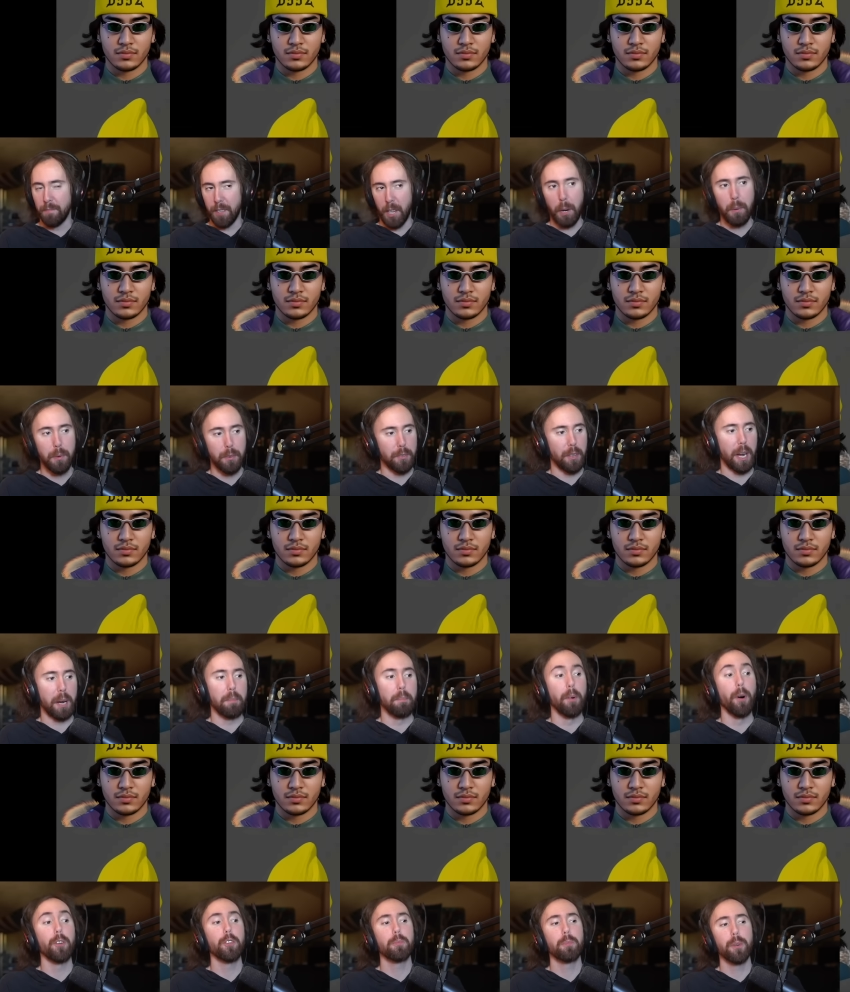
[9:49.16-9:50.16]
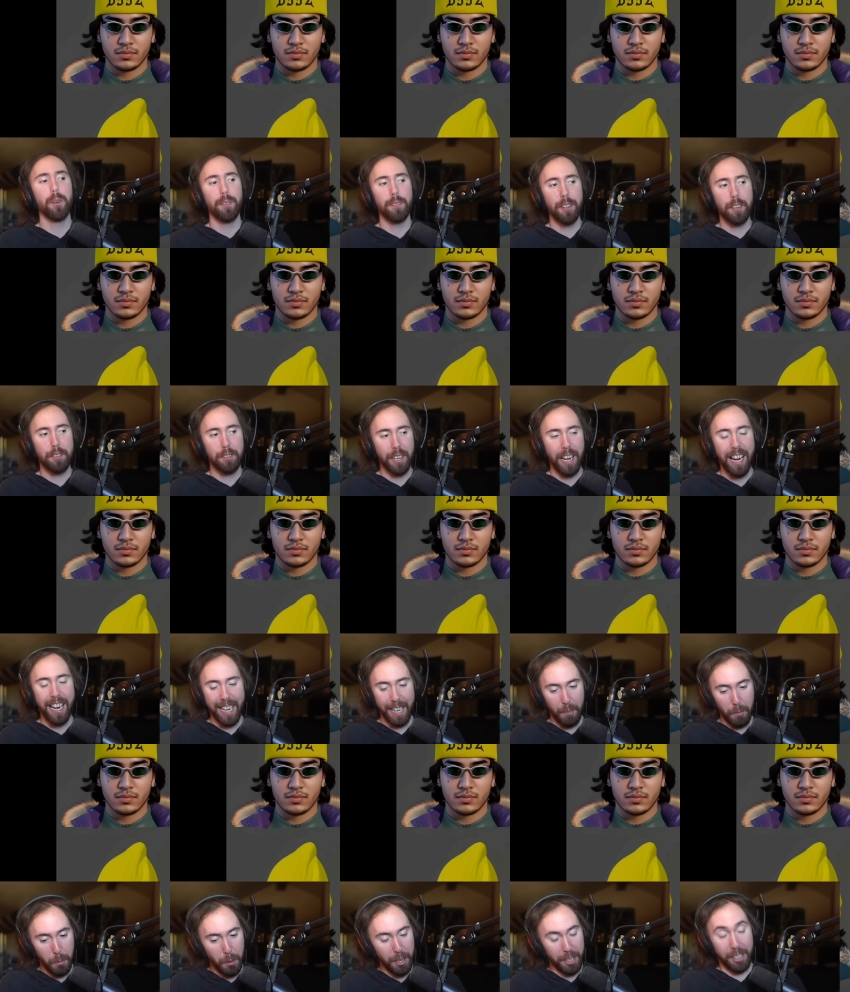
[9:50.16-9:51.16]
Speaker 1: there was like multiple of this guy
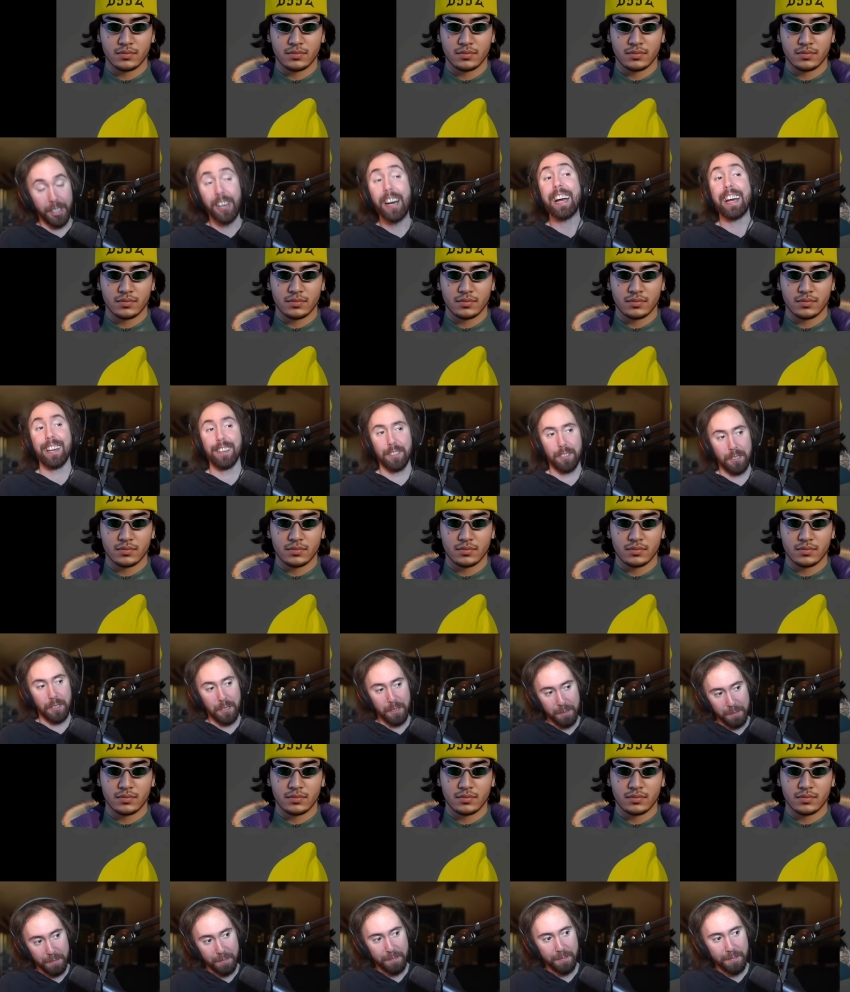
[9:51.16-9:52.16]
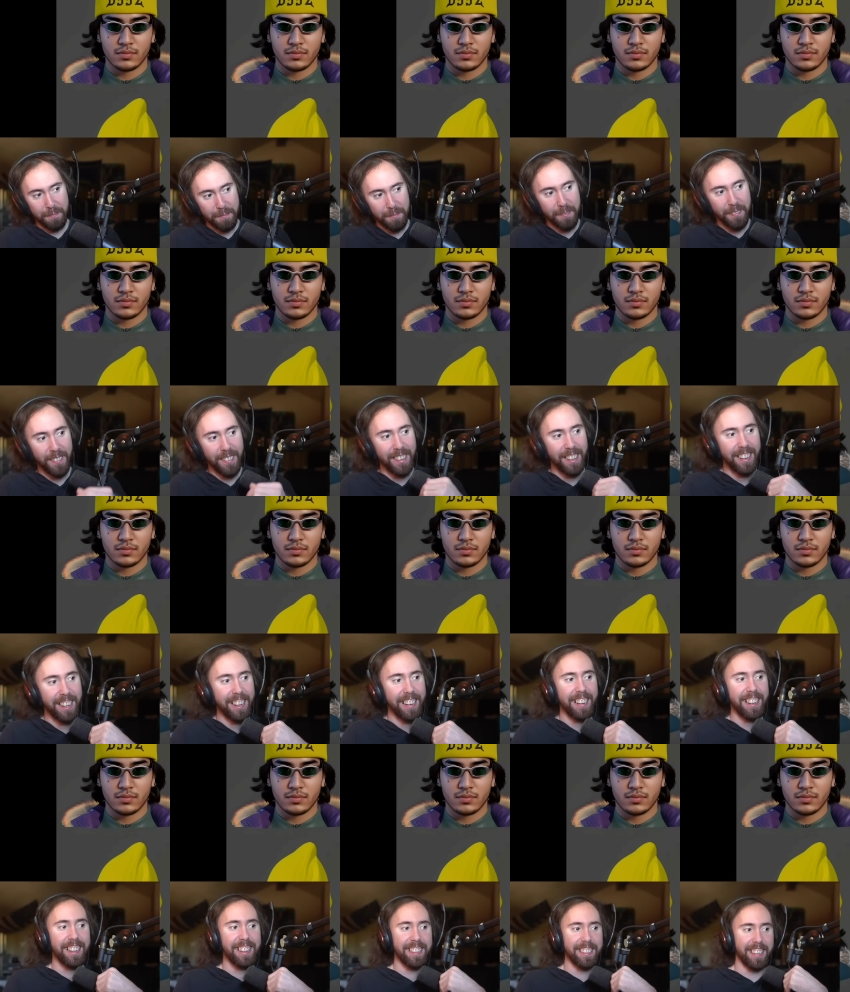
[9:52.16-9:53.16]
in one class.
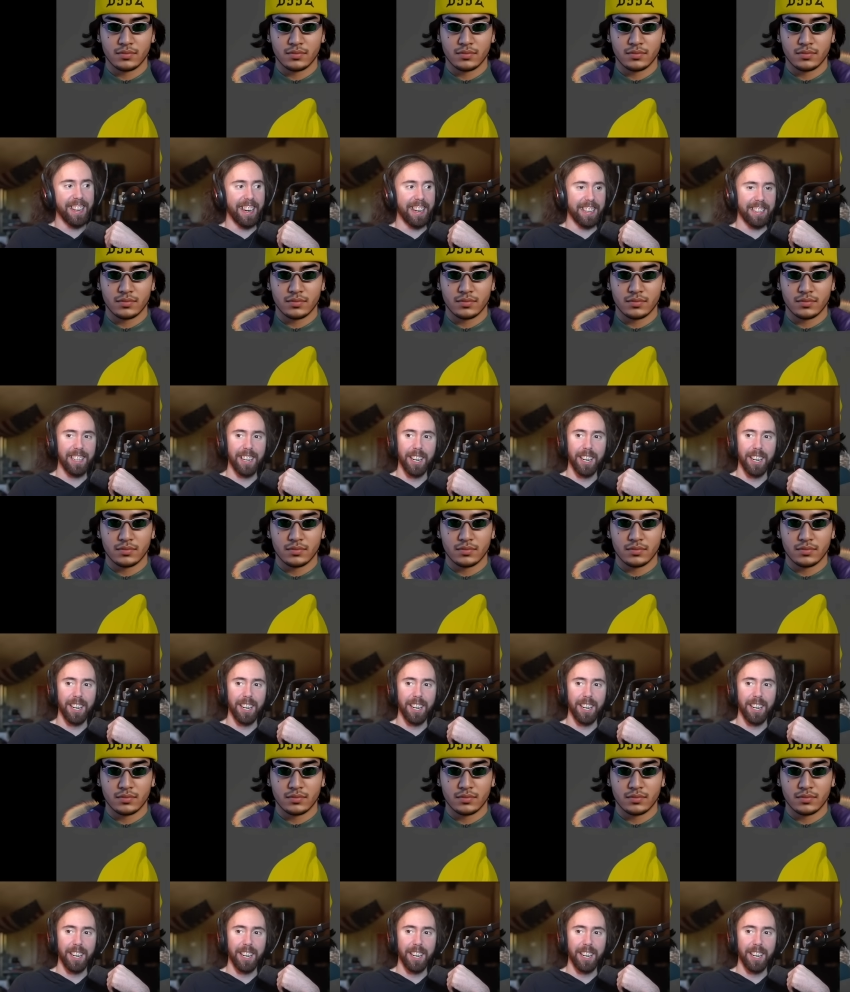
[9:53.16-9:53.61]
Yeah, in